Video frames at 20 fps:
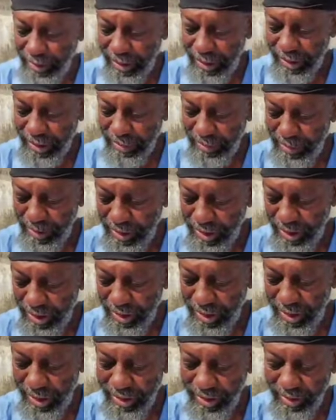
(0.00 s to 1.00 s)
it's the
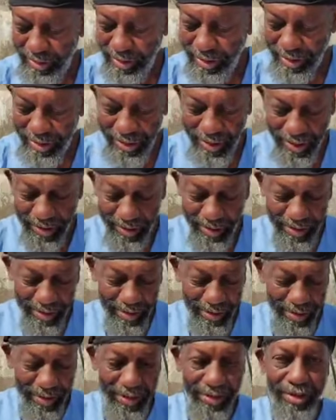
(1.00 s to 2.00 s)
petition that's going to kick
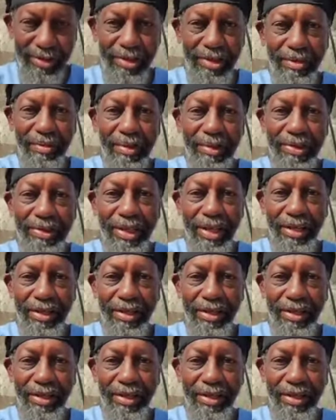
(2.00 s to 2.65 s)
the U.S.